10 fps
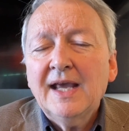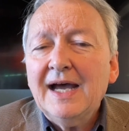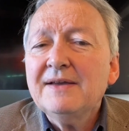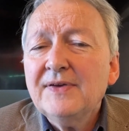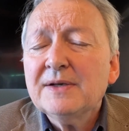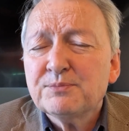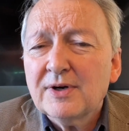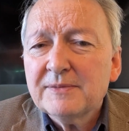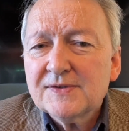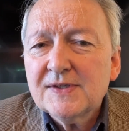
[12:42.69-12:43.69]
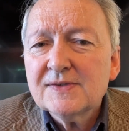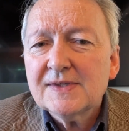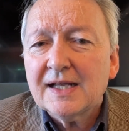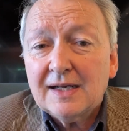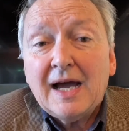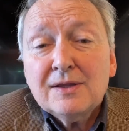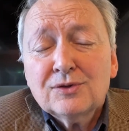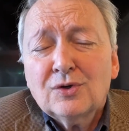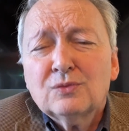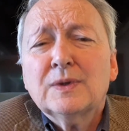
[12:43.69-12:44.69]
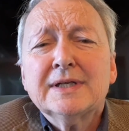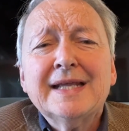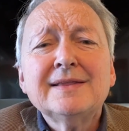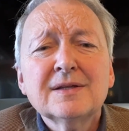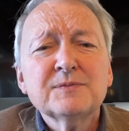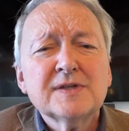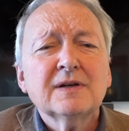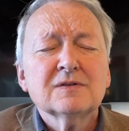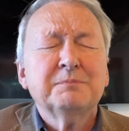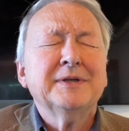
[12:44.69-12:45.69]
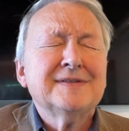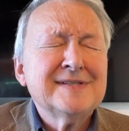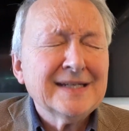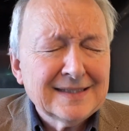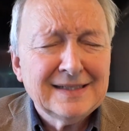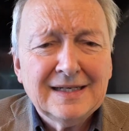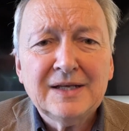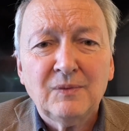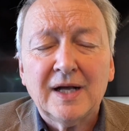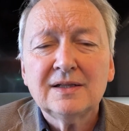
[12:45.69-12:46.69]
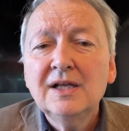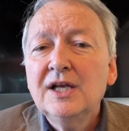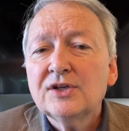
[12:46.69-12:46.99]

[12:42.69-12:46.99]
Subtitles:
I've had premises that I thought would lend themselves particularly well